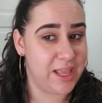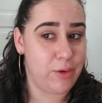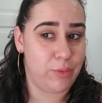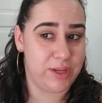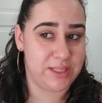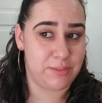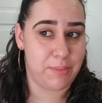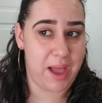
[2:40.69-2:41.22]
It
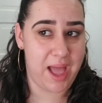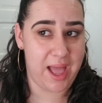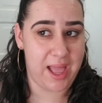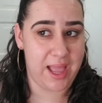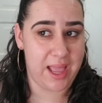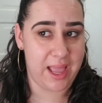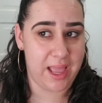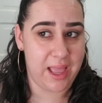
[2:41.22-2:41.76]
was
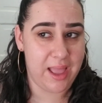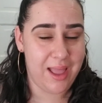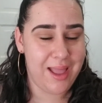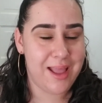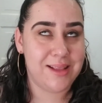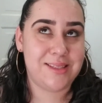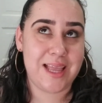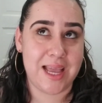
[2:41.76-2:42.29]

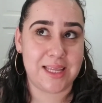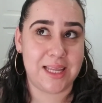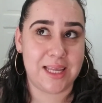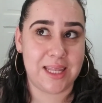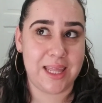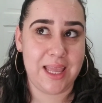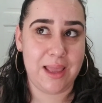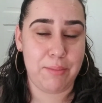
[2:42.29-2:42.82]

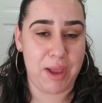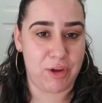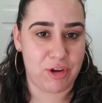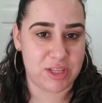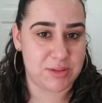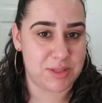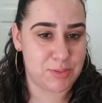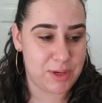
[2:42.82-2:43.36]
technically my
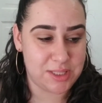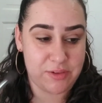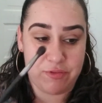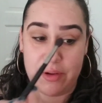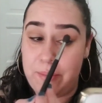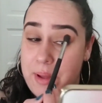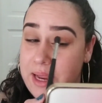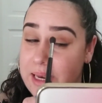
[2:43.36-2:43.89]
Christmas present
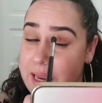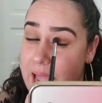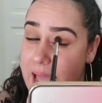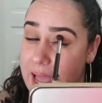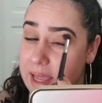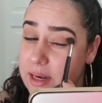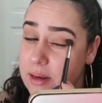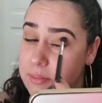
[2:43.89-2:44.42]
from my
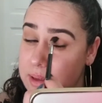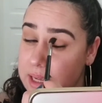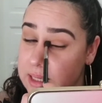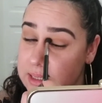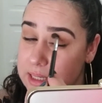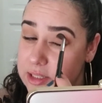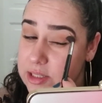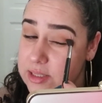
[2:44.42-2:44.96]
dad,
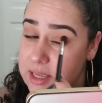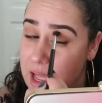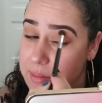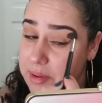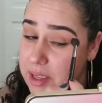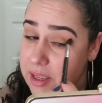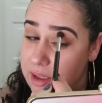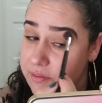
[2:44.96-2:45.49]
because he just got
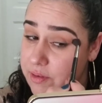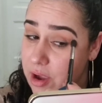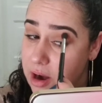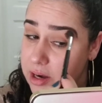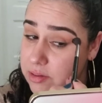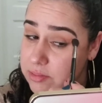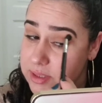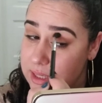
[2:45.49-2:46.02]
me a gift
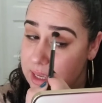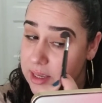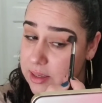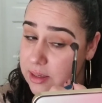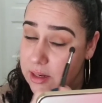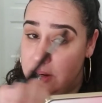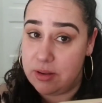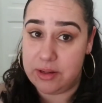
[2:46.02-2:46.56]
card and was like,
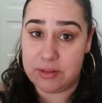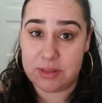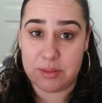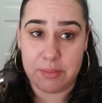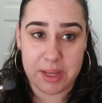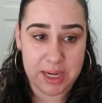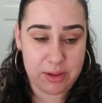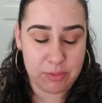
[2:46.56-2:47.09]
you know, here's some
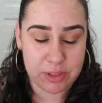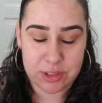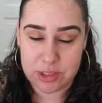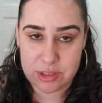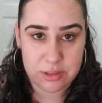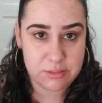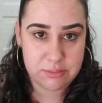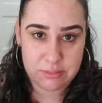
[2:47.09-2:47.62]
money,
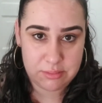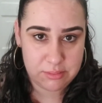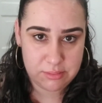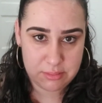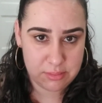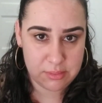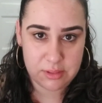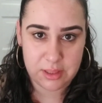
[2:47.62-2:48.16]
which
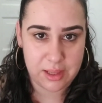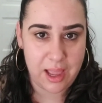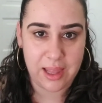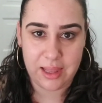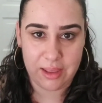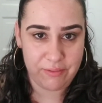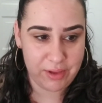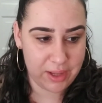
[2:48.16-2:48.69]

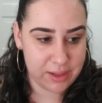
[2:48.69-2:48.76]
God love you.